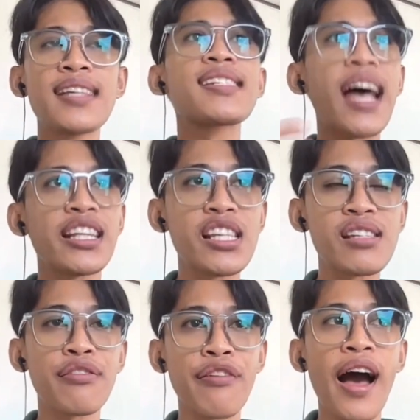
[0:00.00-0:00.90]

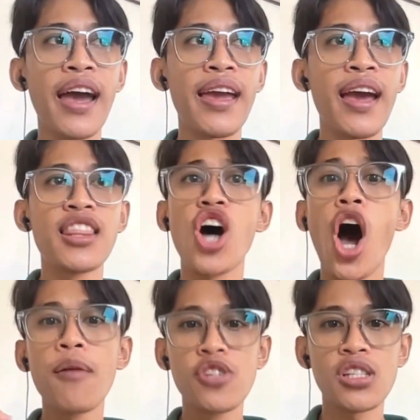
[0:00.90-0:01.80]
satisfy the
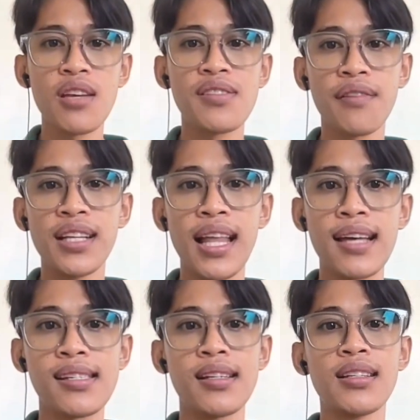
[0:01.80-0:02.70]
objectives of the
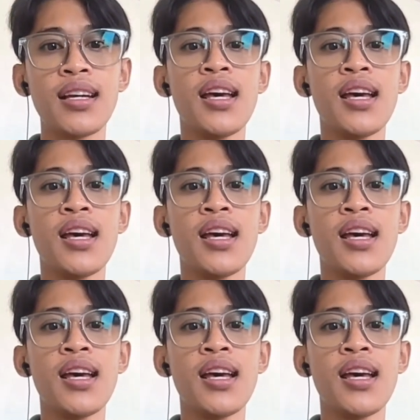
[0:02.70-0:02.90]
lesson.